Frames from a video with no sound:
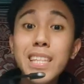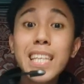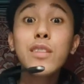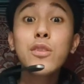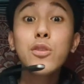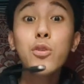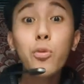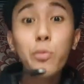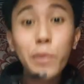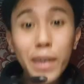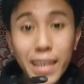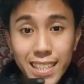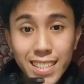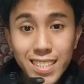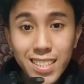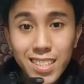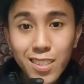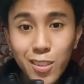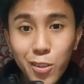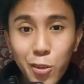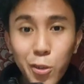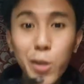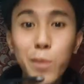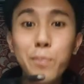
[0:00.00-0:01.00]
into
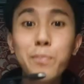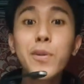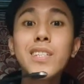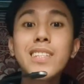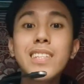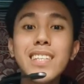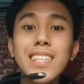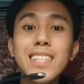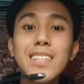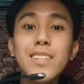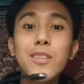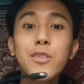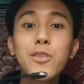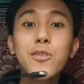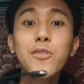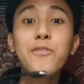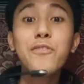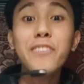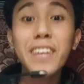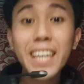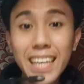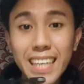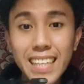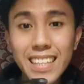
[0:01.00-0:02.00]
waste or put into
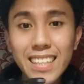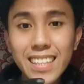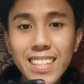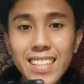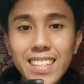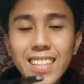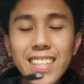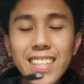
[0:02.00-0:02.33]
vain.